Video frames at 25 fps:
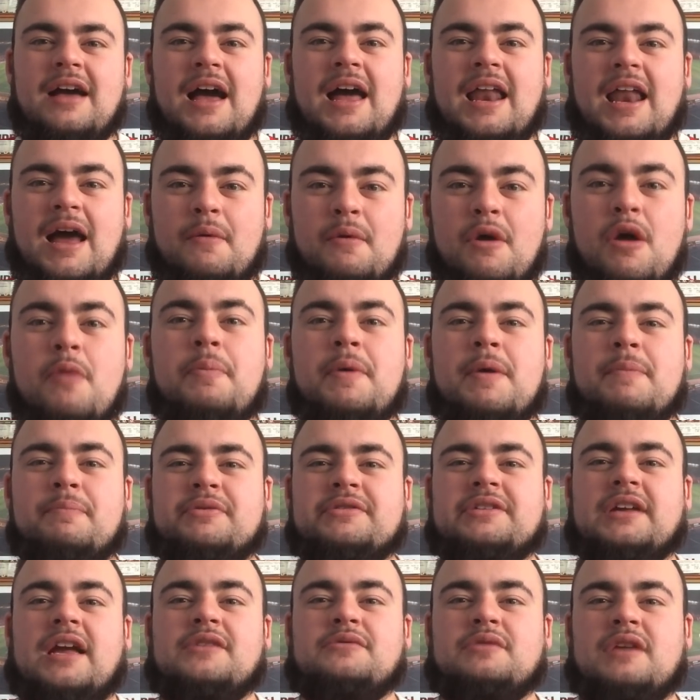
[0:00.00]
And I will be
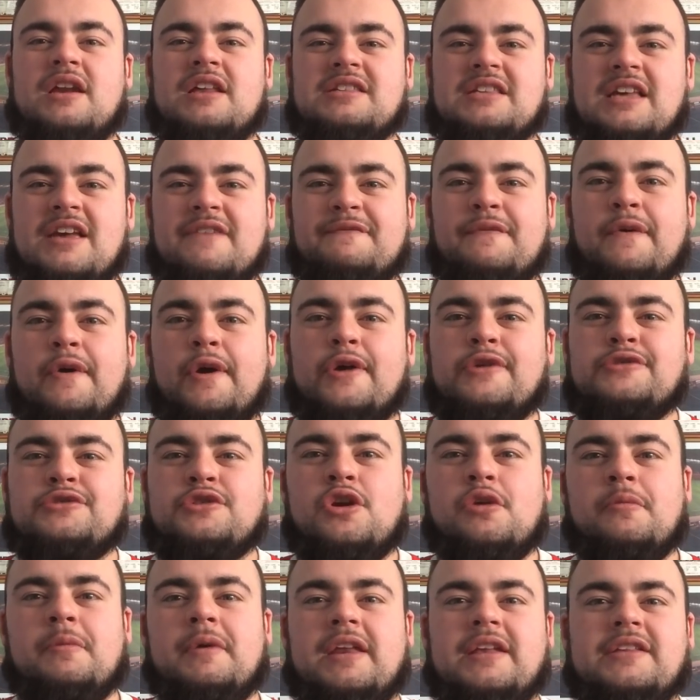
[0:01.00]
precise when I say
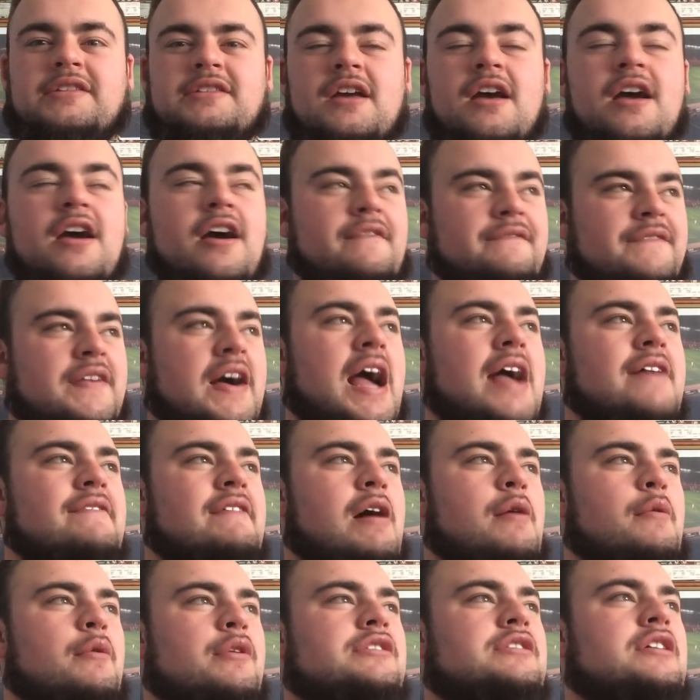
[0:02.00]
32 minutes. 5
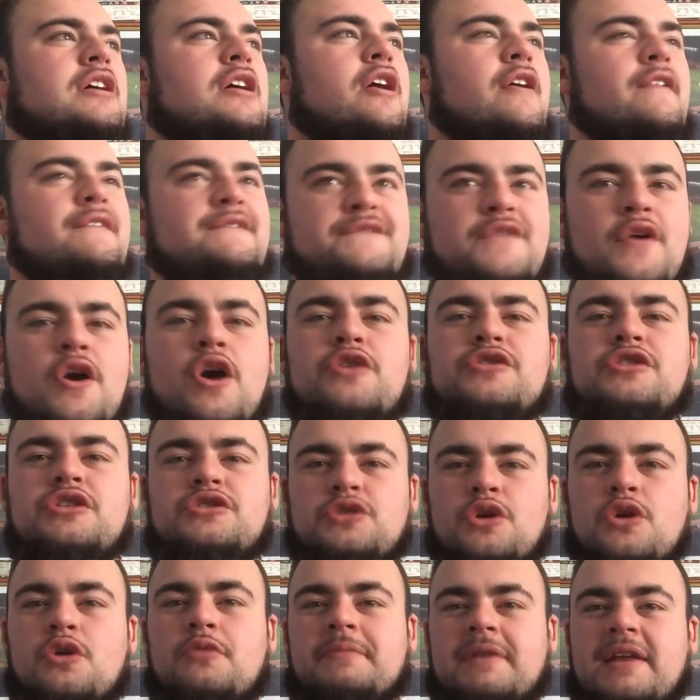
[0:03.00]
hours,
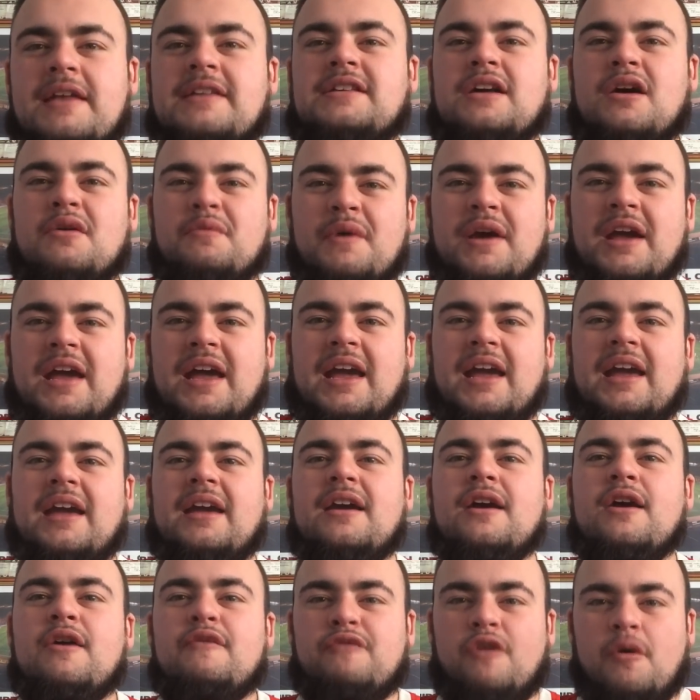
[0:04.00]
32 minutes
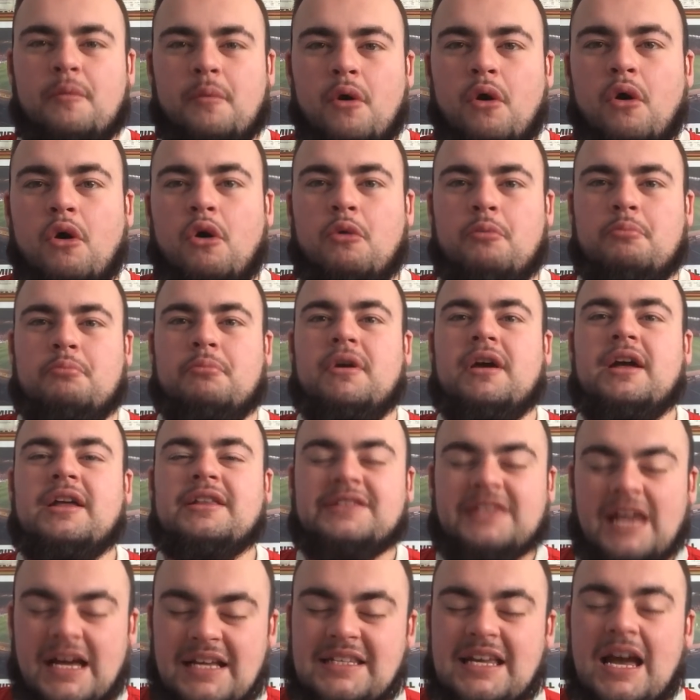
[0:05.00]
away from home.
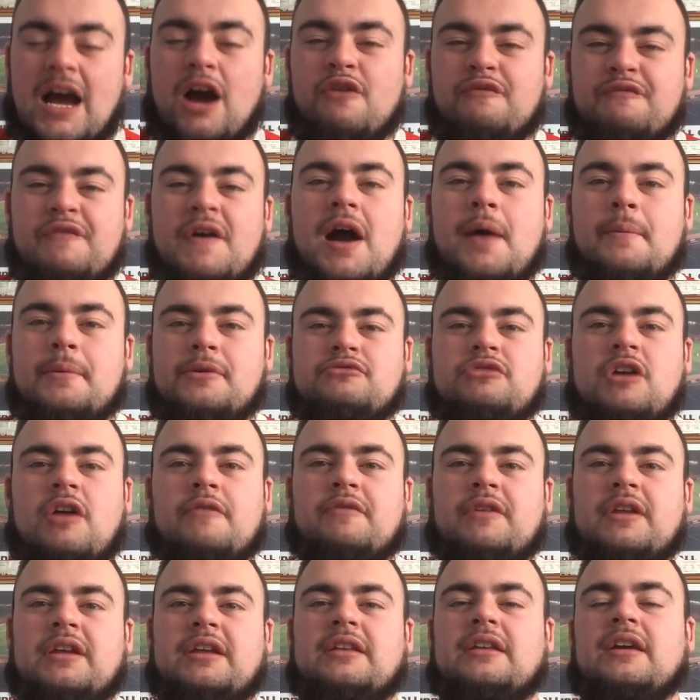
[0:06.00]
That's how far we're
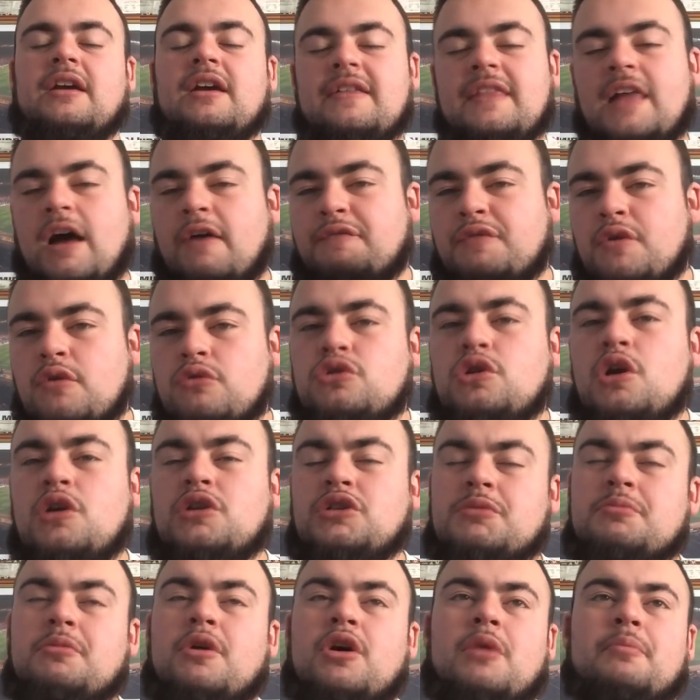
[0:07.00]
travelling. Now, if you
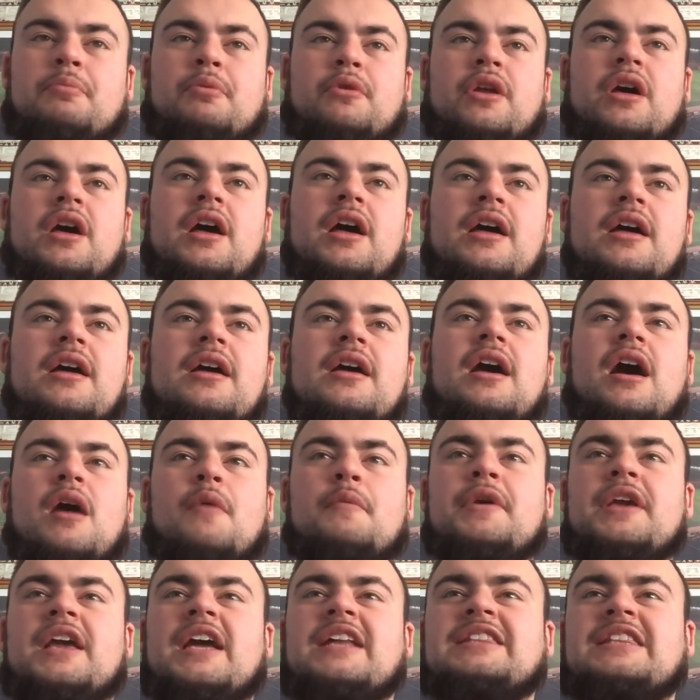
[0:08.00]
turn tomorrow, brother,
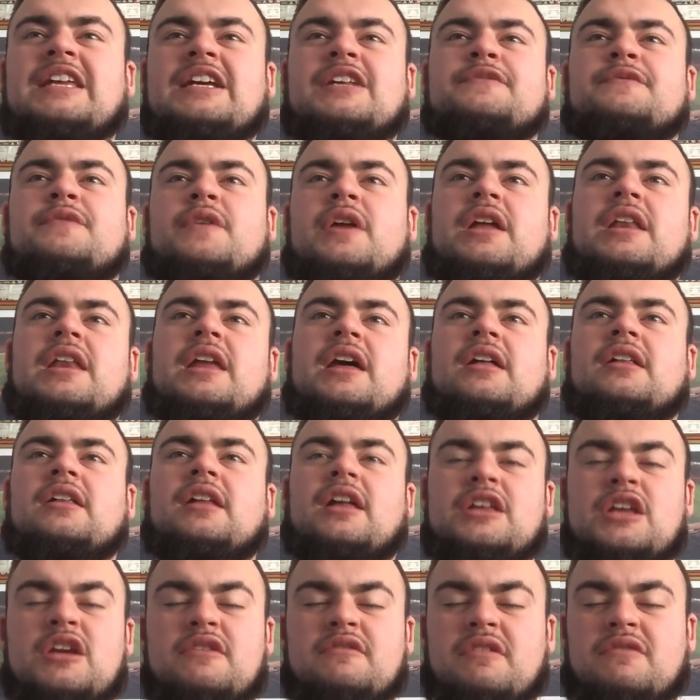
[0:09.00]
and we get dicked
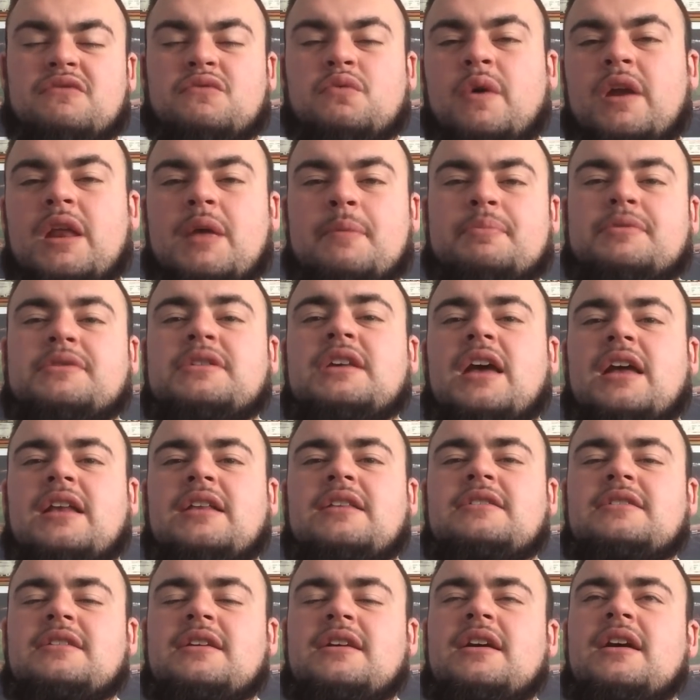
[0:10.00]
3-0, and you give
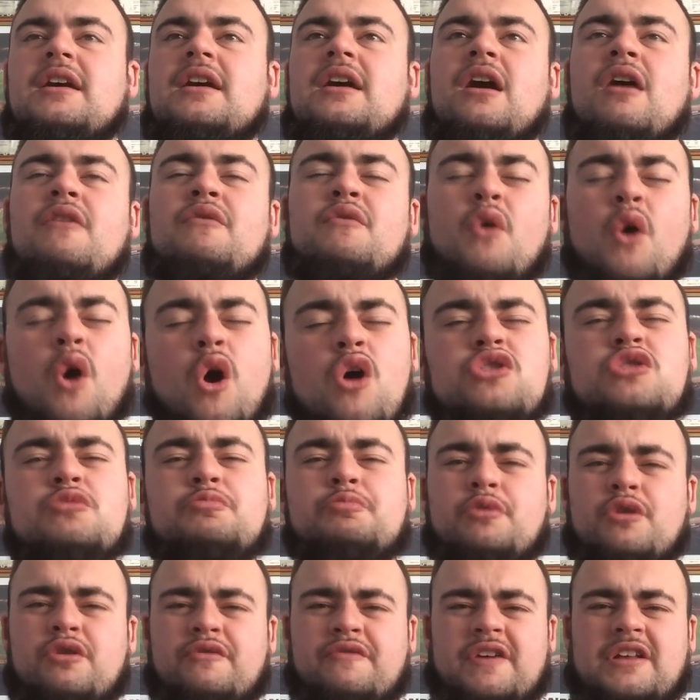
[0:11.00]
20%, of course the
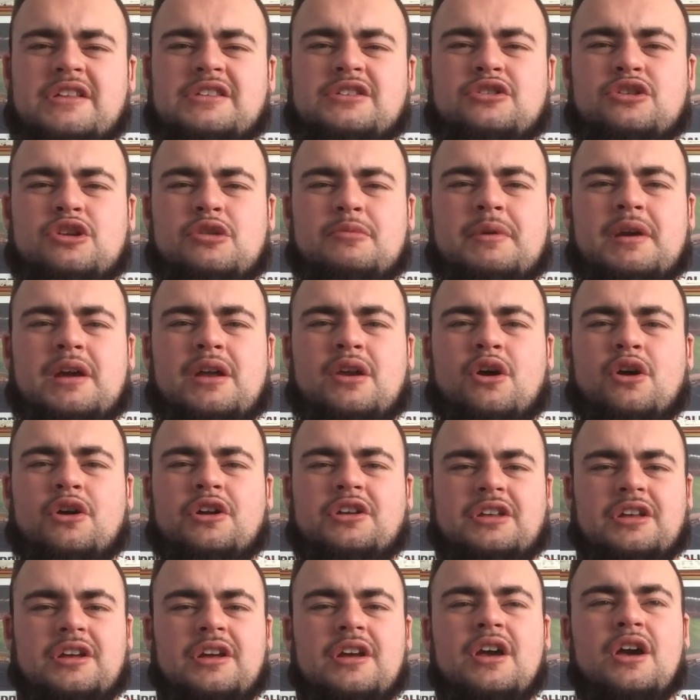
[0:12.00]
Borough fans are going to be
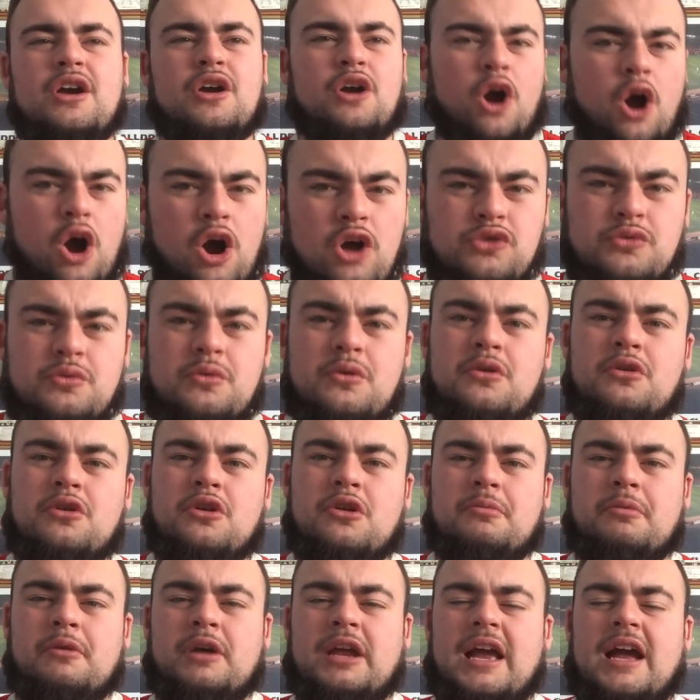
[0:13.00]
annoyed. Of course we're
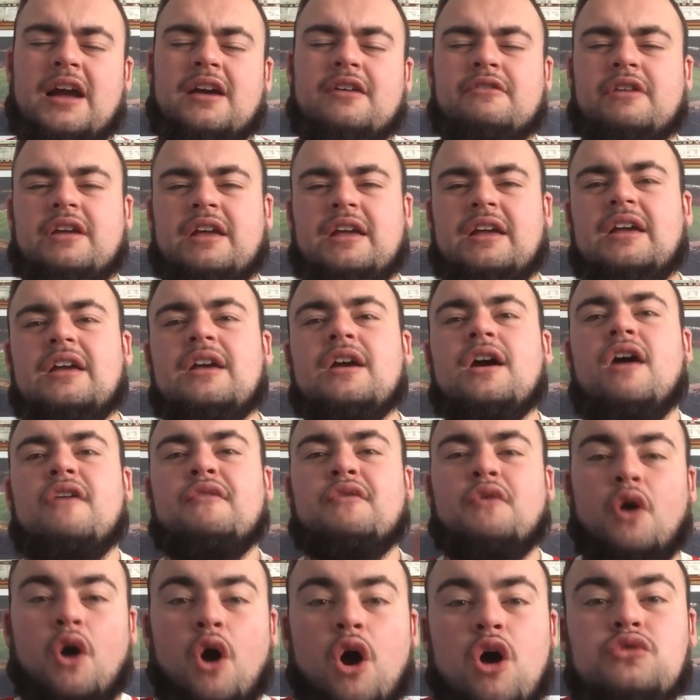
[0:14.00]
going to be angry.
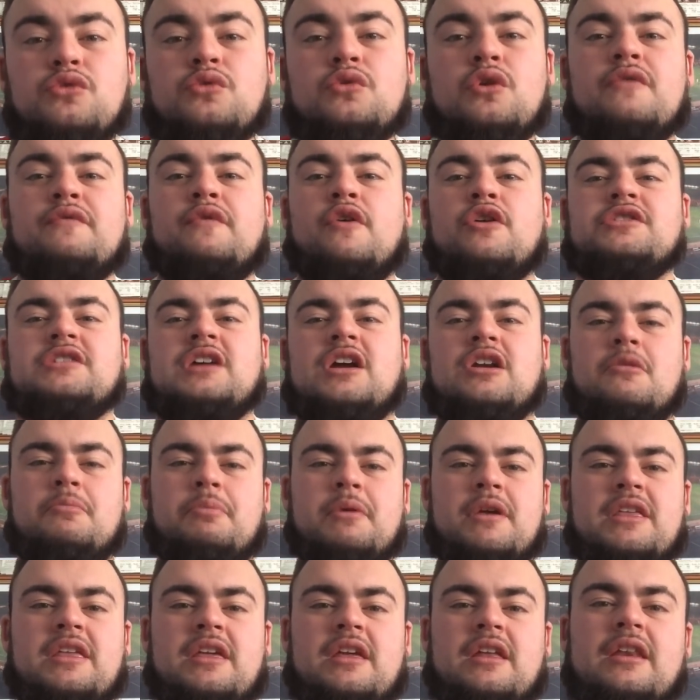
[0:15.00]
Of course we're going to voice our
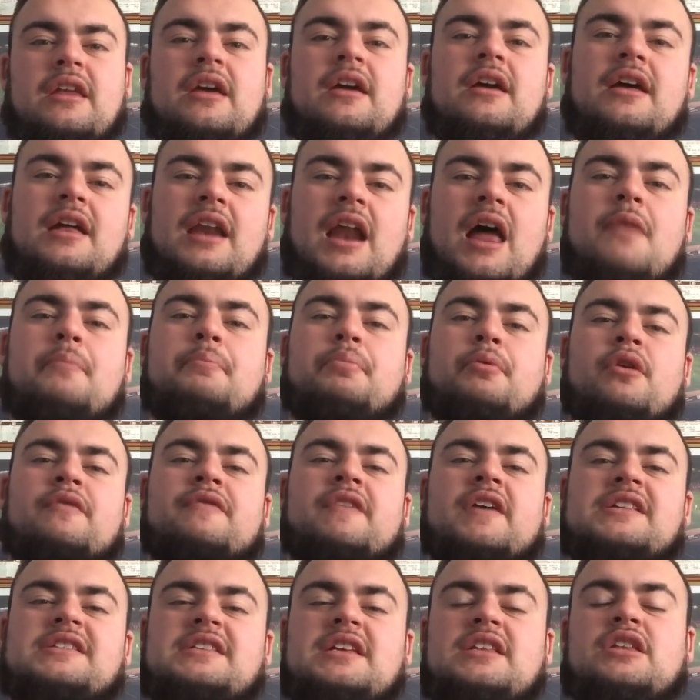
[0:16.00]
opinion, like Borough
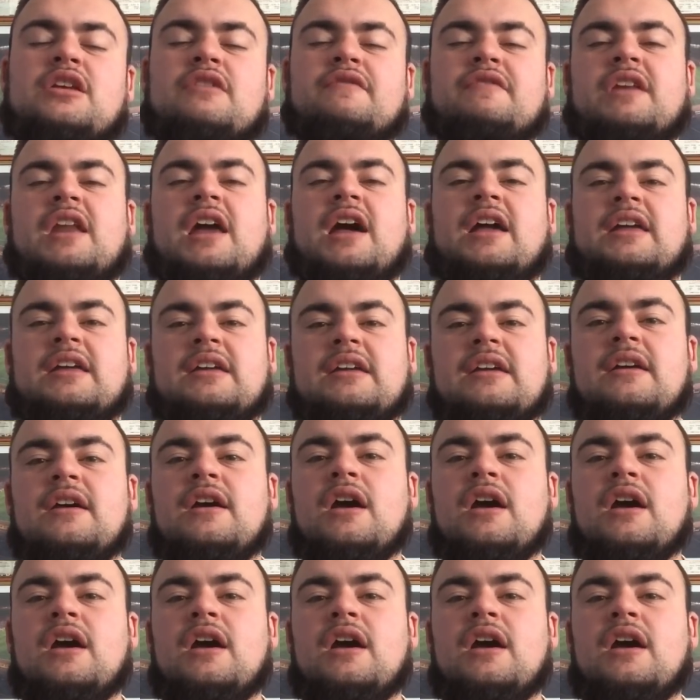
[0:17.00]
fans did the other night.